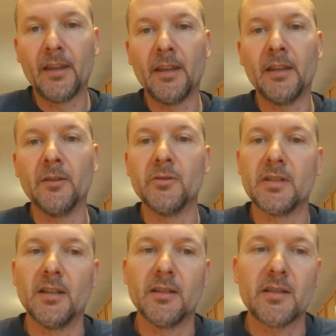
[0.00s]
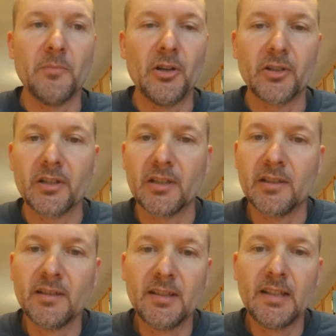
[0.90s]
He was a smoker,
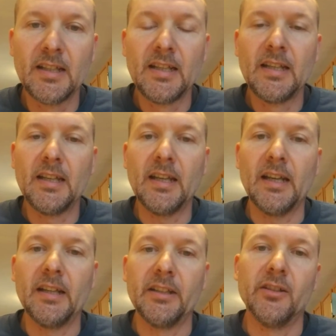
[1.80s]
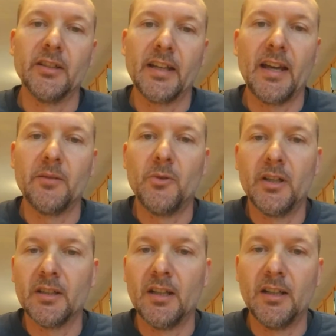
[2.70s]
and he only had
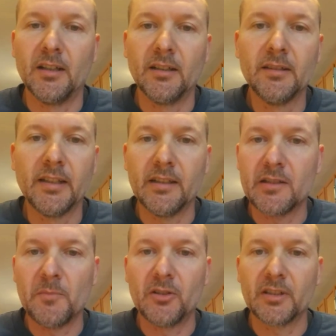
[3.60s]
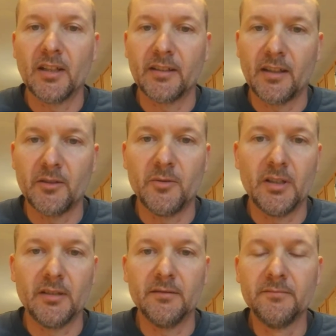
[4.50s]
one lung. He smoked on the other
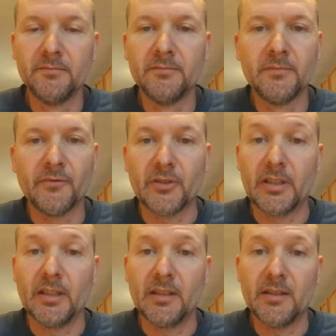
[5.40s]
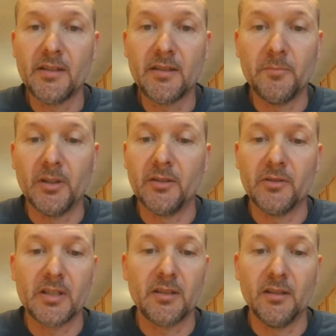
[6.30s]
one for years, but it
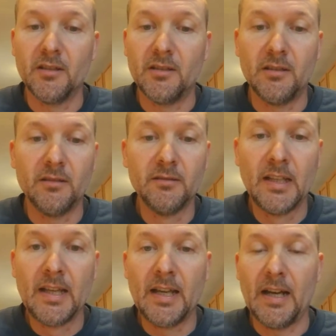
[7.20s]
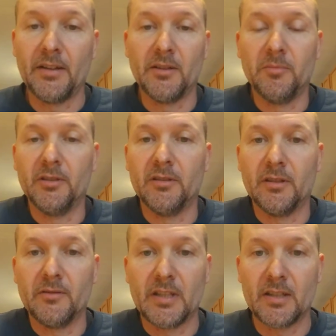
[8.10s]
was still out of the blue.
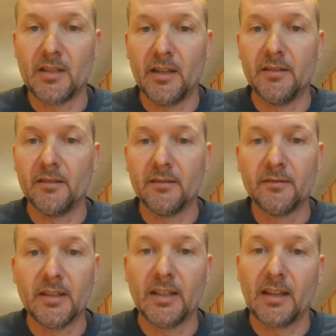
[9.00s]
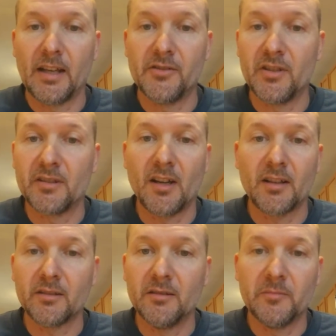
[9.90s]
It was a sudden thing. I had just
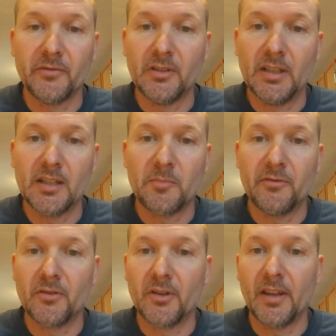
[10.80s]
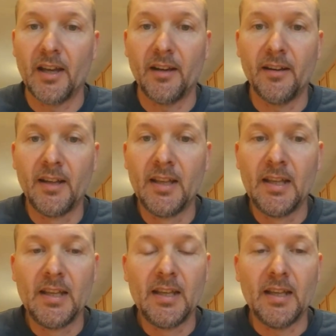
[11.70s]
talked to him a few days before that,
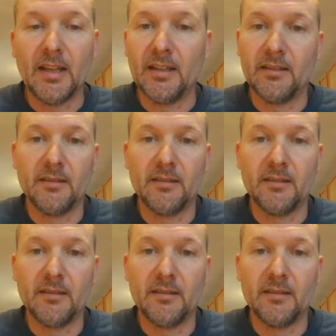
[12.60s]
and